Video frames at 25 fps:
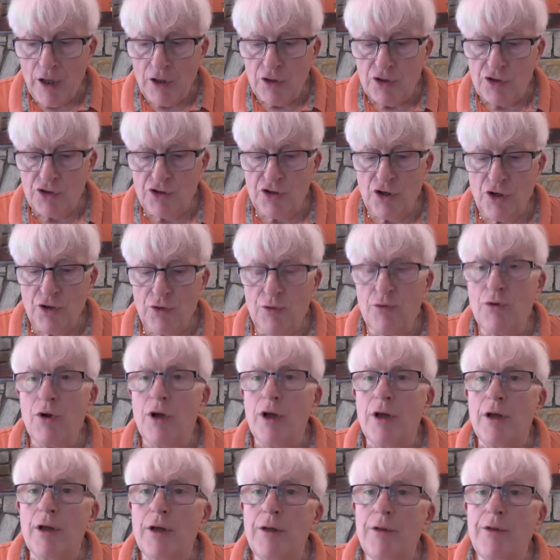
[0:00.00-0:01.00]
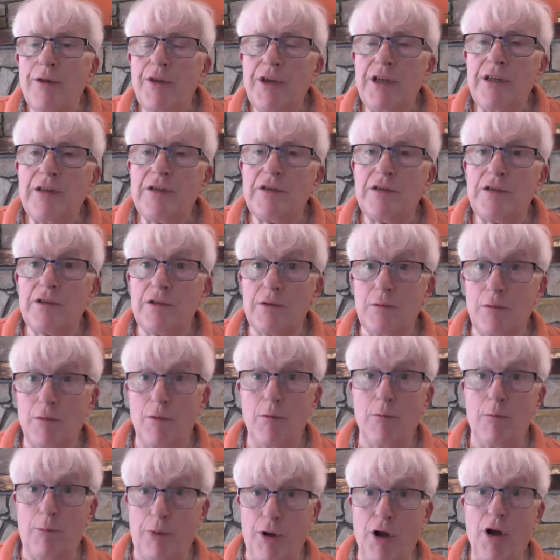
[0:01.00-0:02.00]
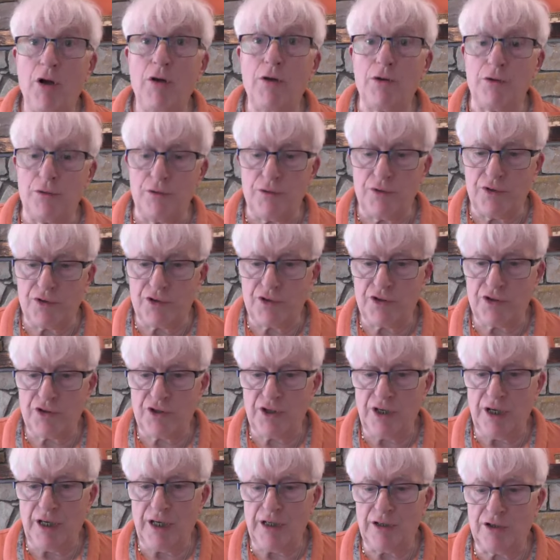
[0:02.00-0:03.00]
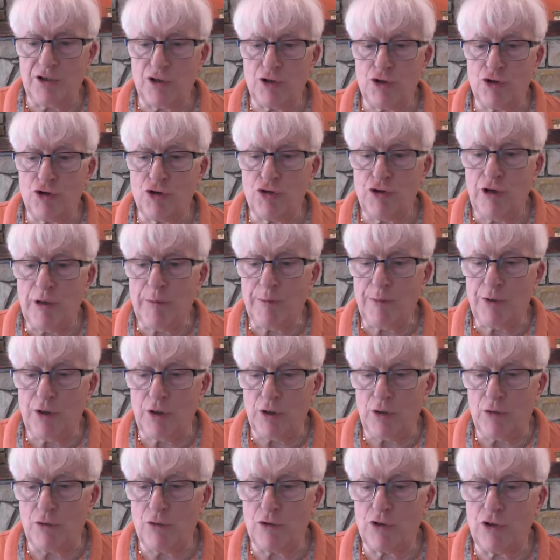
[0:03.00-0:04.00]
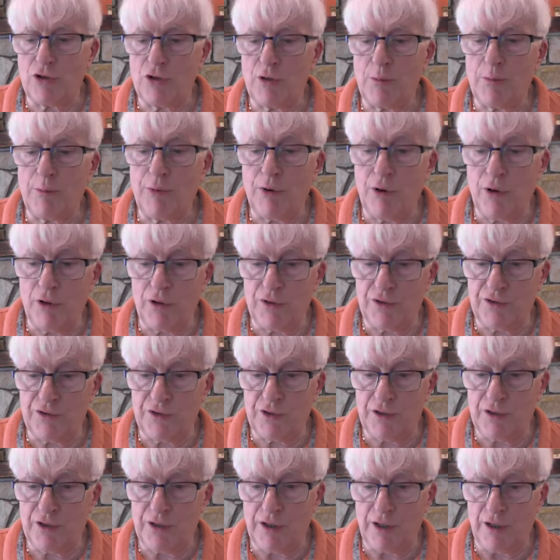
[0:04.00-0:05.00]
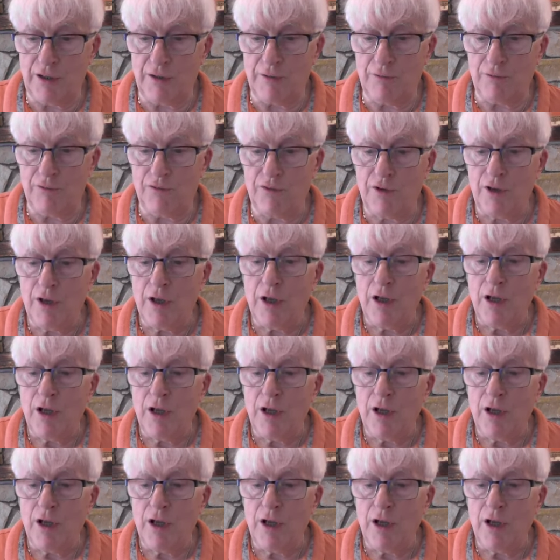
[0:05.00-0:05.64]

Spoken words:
So this post is a tribute to the positive